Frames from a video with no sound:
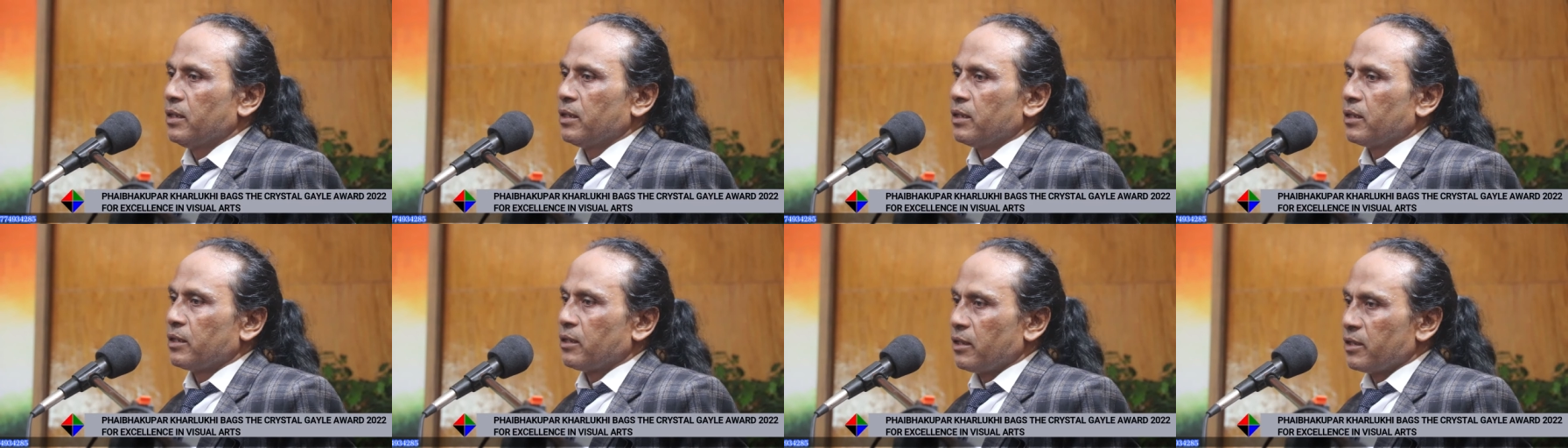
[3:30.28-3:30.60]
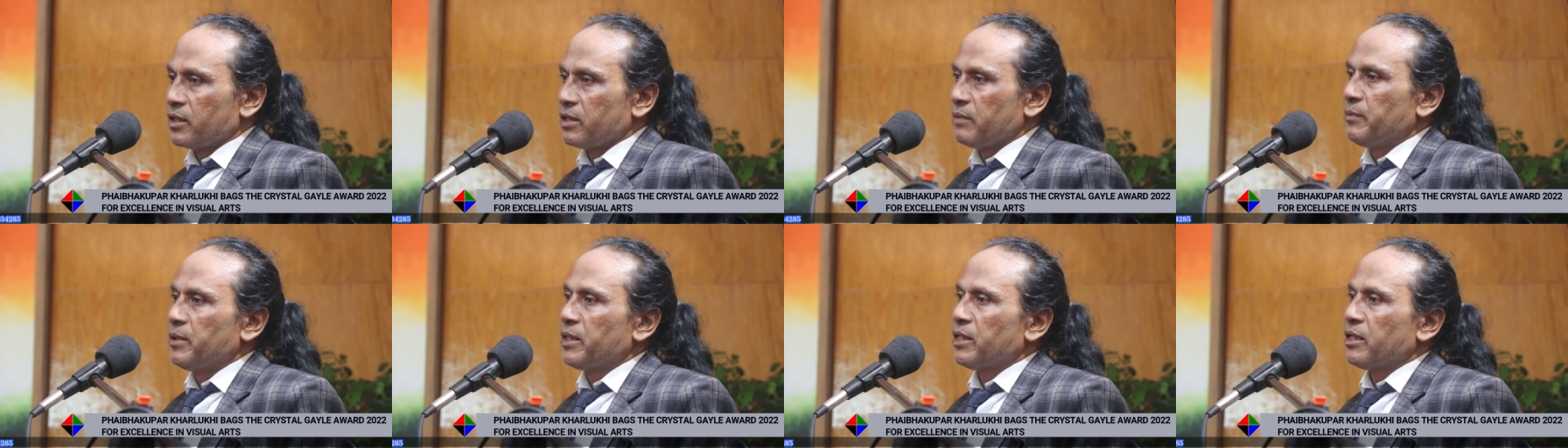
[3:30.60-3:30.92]

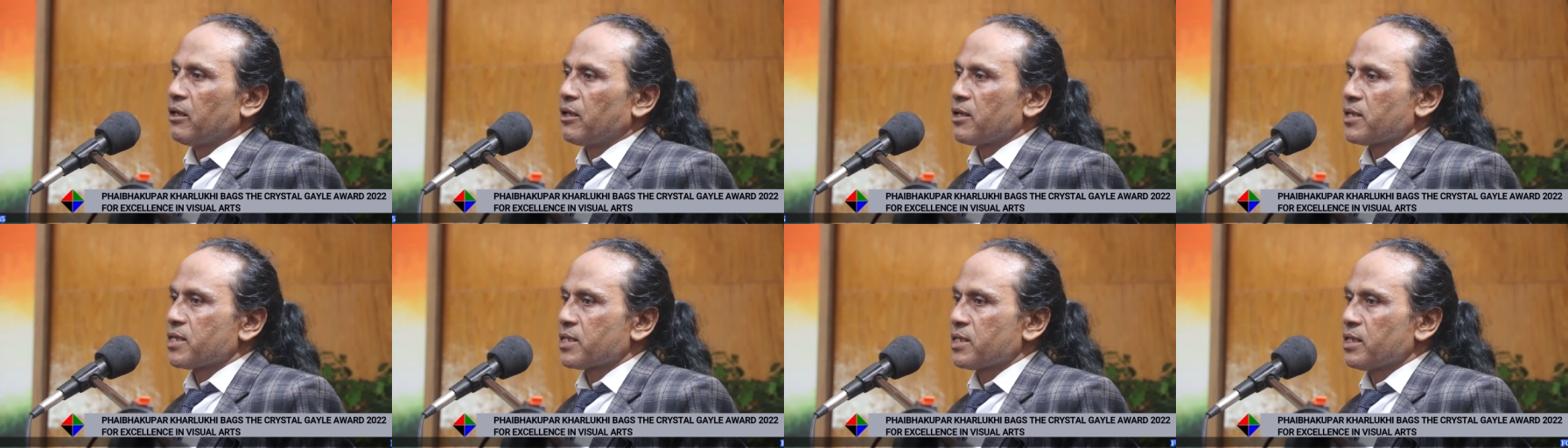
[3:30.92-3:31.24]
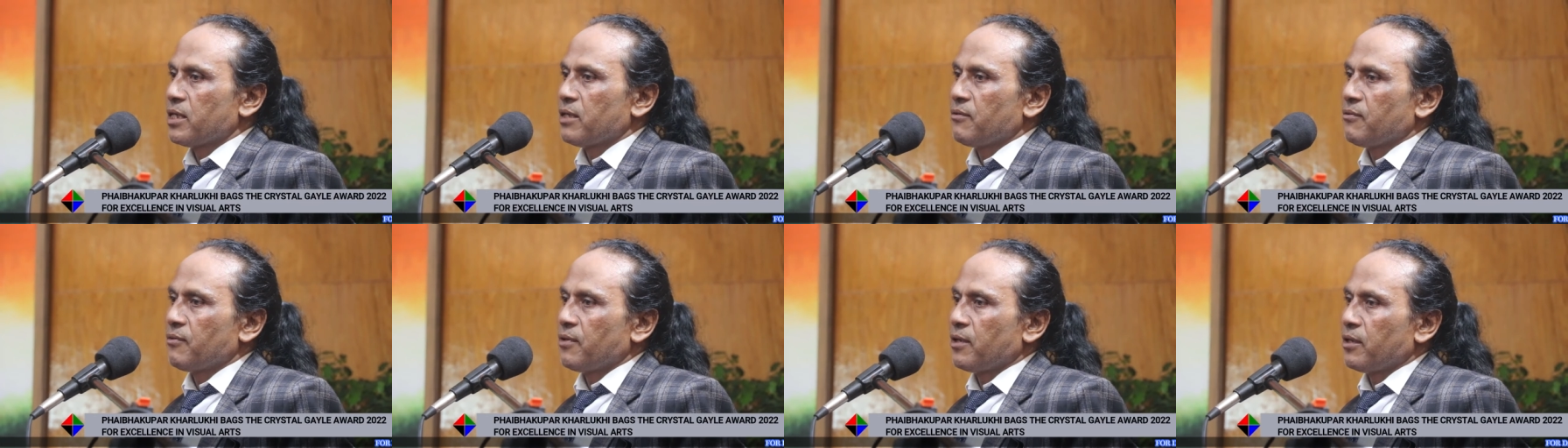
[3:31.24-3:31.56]
cultivate
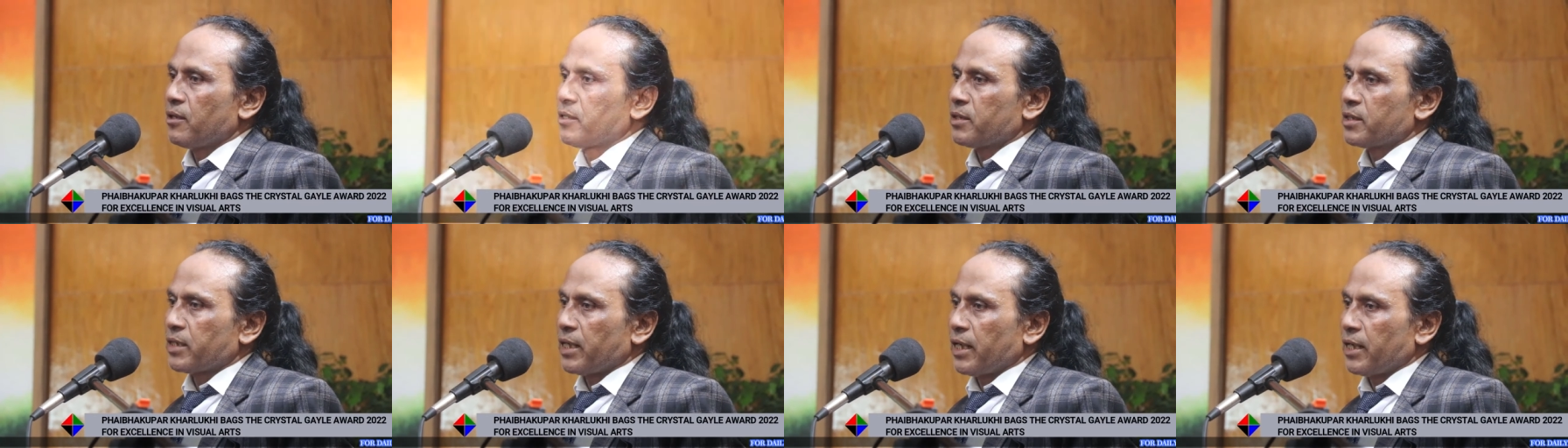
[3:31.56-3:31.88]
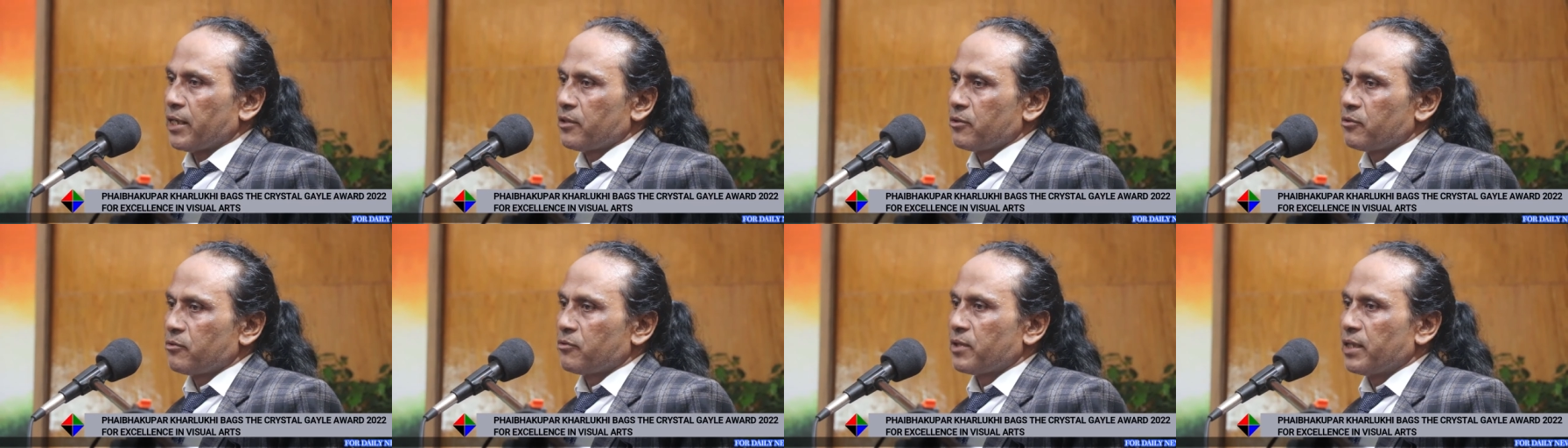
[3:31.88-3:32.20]
ourselves and
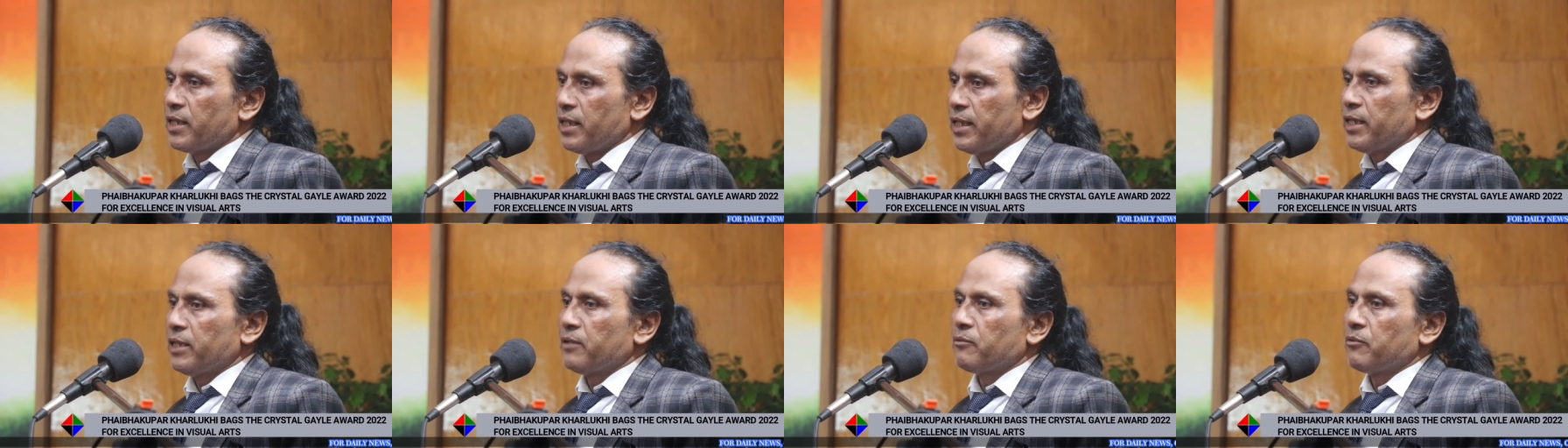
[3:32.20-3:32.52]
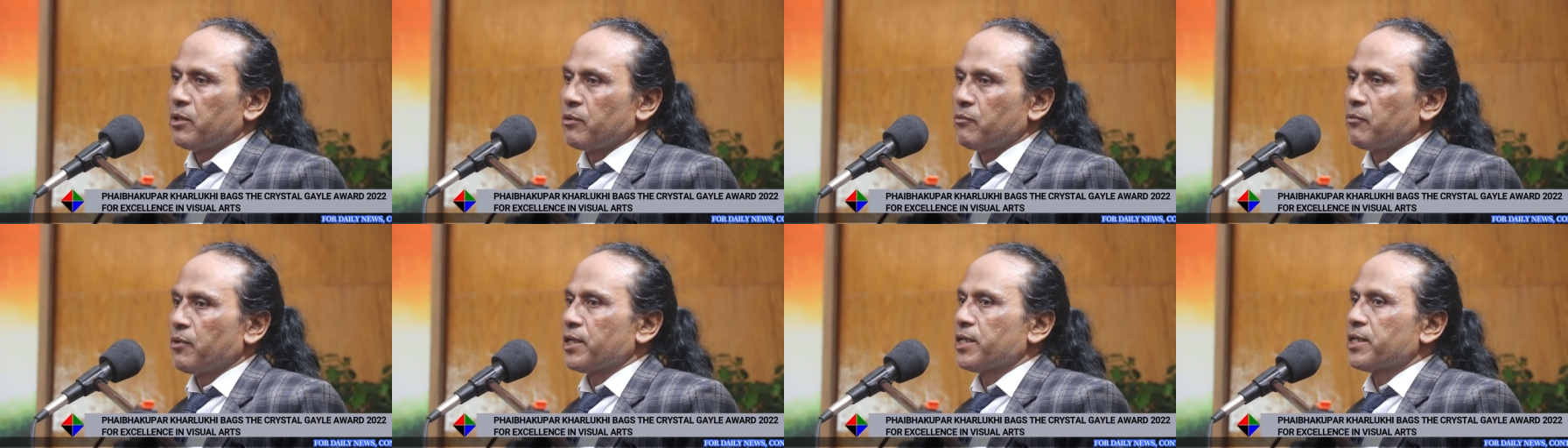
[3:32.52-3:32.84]
trying to relate
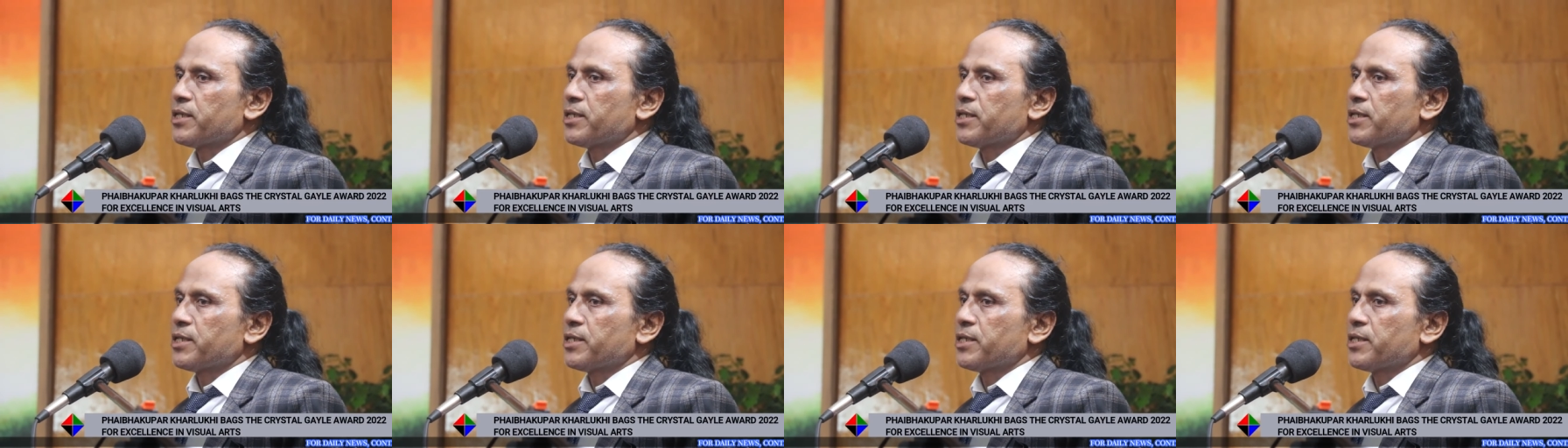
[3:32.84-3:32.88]
with what